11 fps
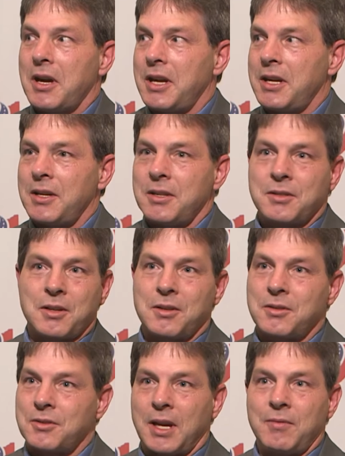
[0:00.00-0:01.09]
is
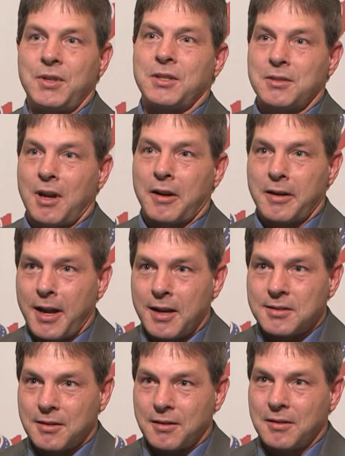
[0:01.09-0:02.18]
safety is not an
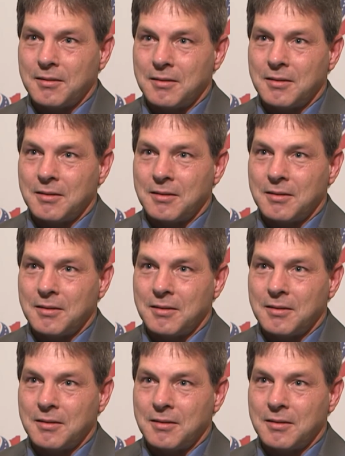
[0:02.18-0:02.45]
accident.